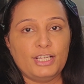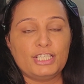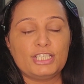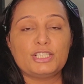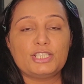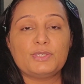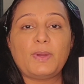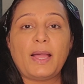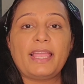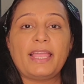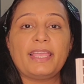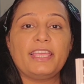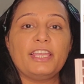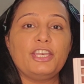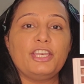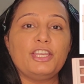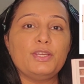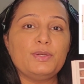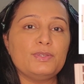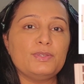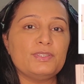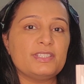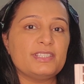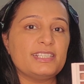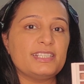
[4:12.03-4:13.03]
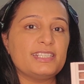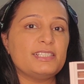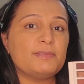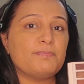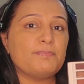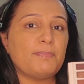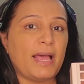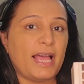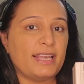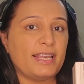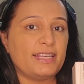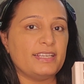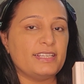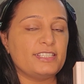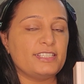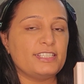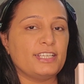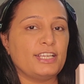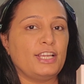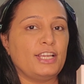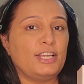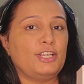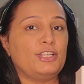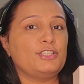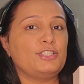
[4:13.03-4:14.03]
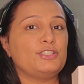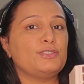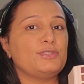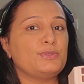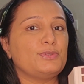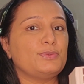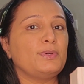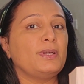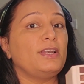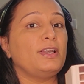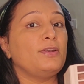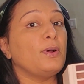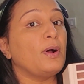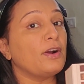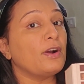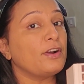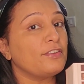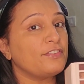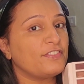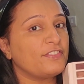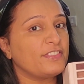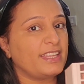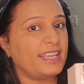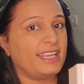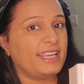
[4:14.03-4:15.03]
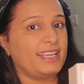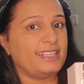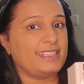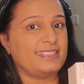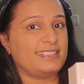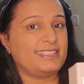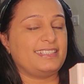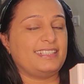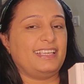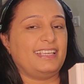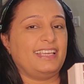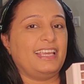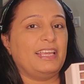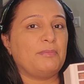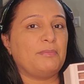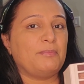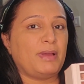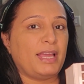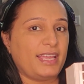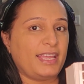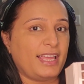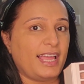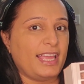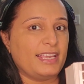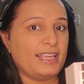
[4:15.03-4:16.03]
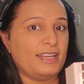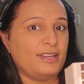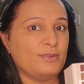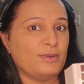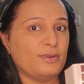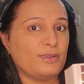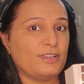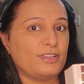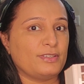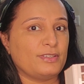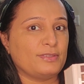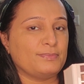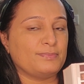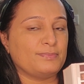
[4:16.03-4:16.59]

So I can use this palette to do a lot of things in my eye look.